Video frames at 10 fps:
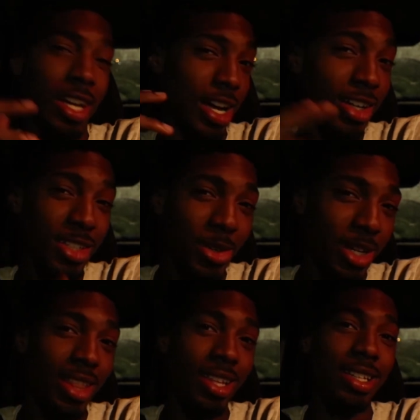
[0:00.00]
I also know what
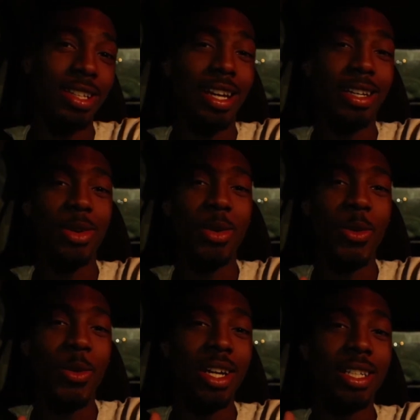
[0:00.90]
you're thinking. Like,
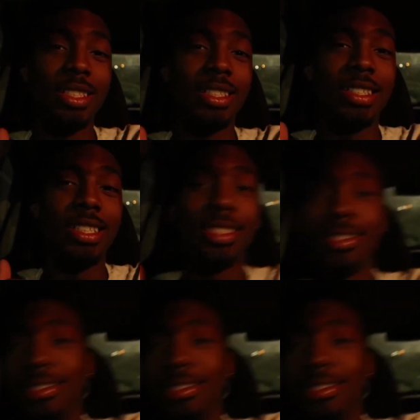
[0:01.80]
where is Dixon?